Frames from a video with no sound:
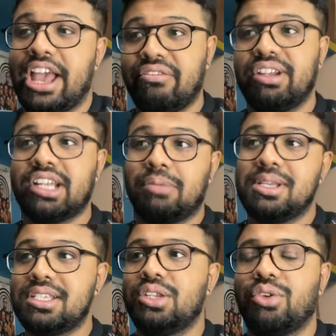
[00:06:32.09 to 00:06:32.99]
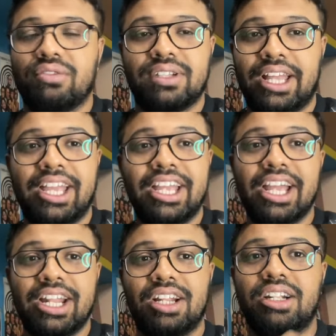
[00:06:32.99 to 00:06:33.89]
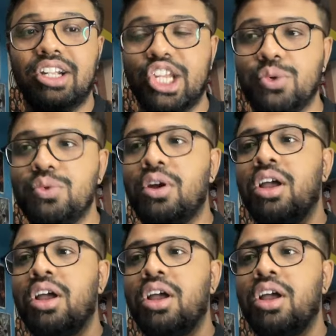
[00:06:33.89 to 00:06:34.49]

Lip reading: Every time I see Nora Fatehi in a new